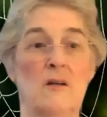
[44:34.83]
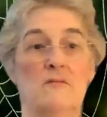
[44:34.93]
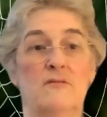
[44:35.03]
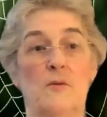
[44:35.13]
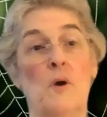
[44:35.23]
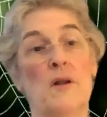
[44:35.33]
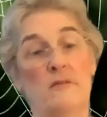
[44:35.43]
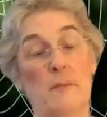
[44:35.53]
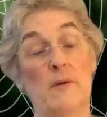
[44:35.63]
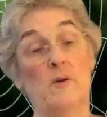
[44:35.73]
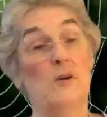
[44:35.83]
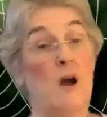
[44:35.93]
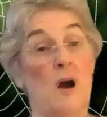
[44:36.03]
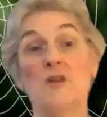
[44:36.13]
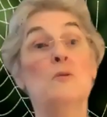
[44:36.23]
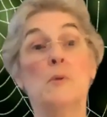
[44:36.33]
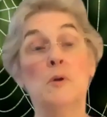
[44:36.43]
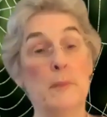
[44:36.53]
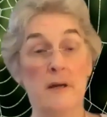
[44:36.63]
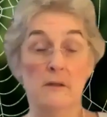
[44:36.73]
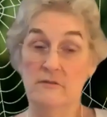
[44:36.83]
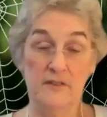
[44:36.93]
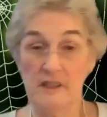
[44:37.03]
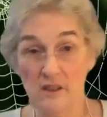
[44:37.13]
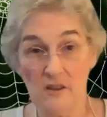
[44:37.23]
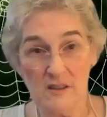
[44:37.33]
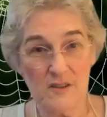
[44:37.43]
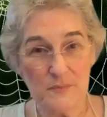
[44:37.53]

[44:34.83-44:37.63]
for want of a better word, honorable male figures